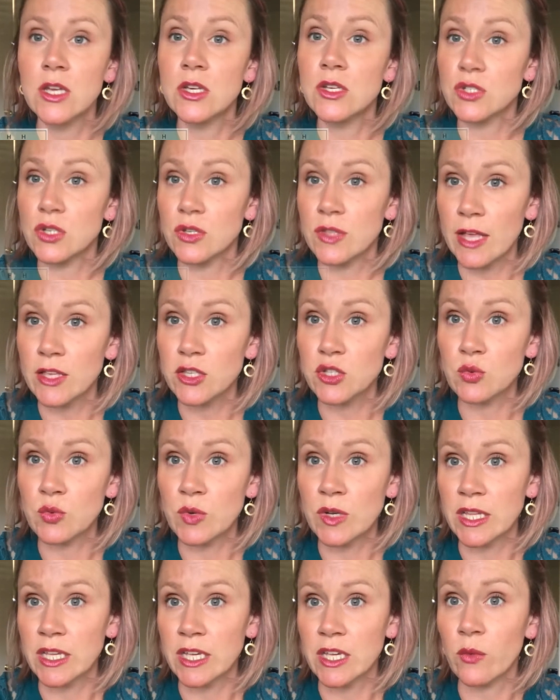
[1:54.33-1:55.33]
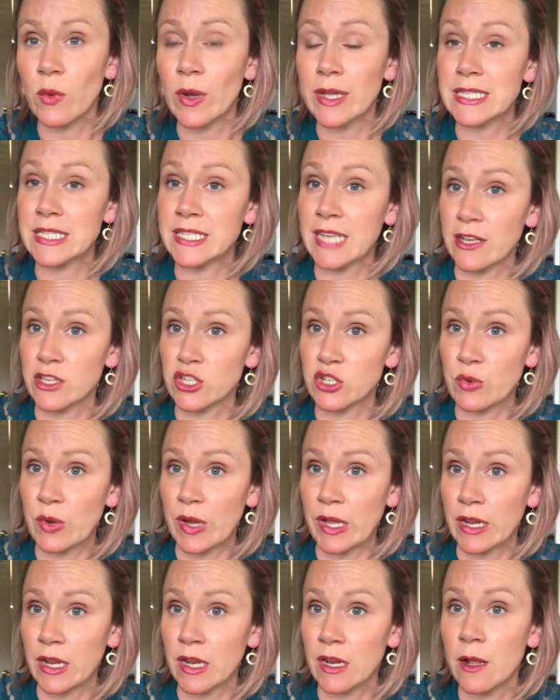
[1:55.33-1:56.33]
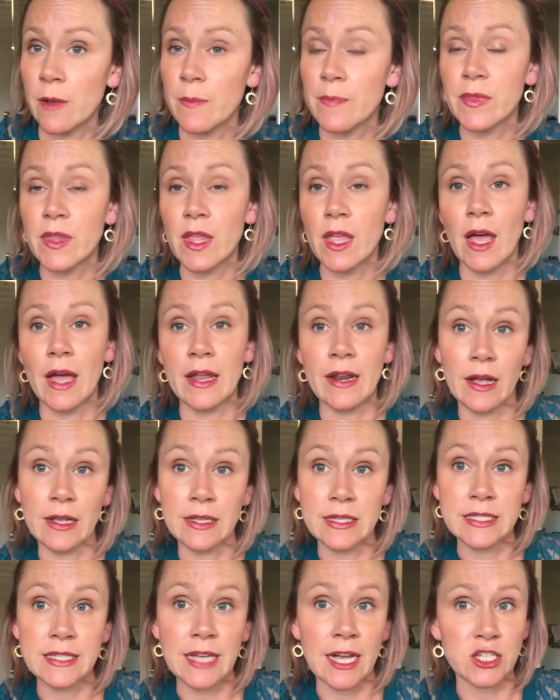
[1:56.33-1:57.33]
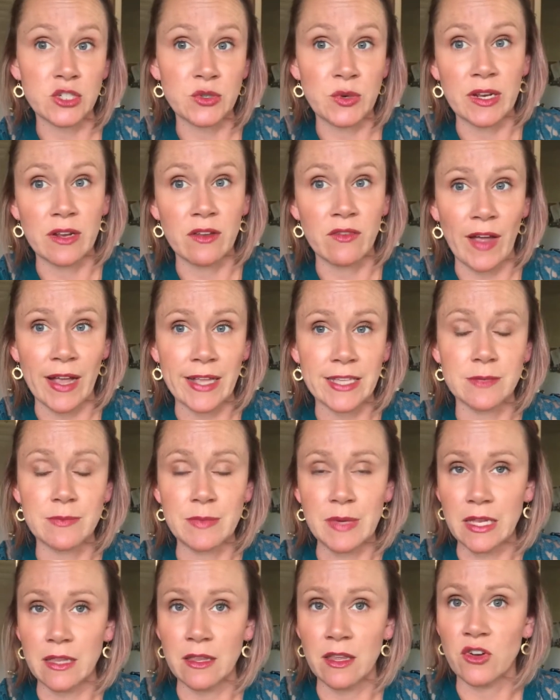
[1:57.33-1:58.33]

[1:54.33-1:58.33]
So that's really what saturated and unsaturated fats mean.